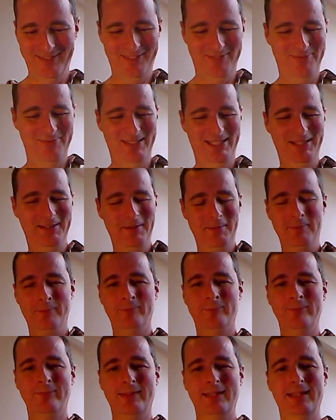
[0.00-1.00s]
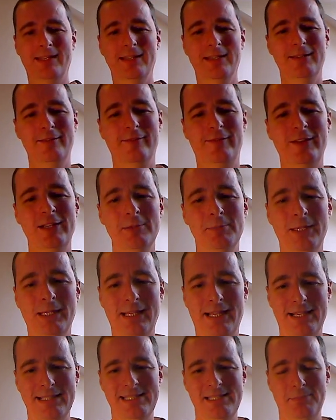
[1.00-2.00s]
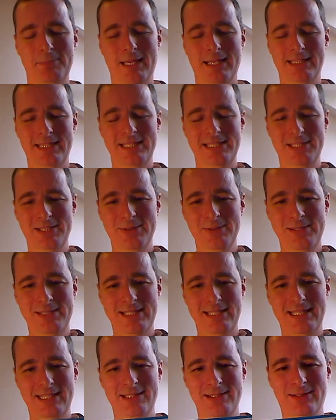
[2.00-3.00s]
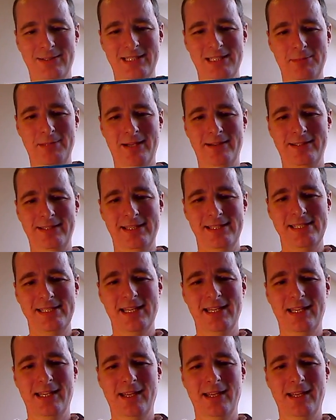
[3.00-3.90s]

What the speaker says: from me. Verbal aspect is usually talked about as